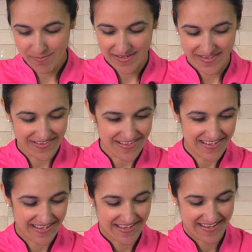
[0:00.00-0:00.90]
will
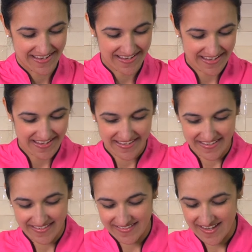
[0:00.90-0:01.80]

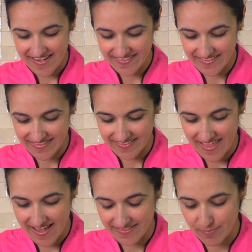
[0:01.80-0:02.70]
dice this
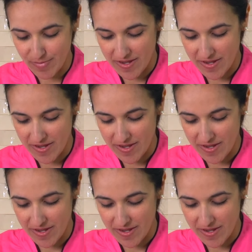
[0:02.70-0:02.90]
last